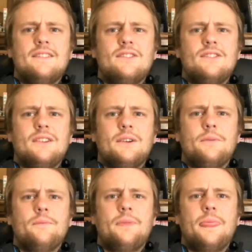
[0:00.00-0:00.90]
So
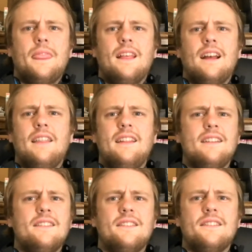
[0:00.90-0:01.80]
I think
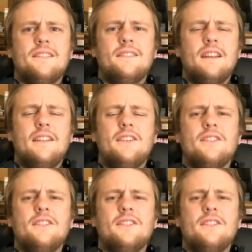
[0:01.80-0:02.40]
there's a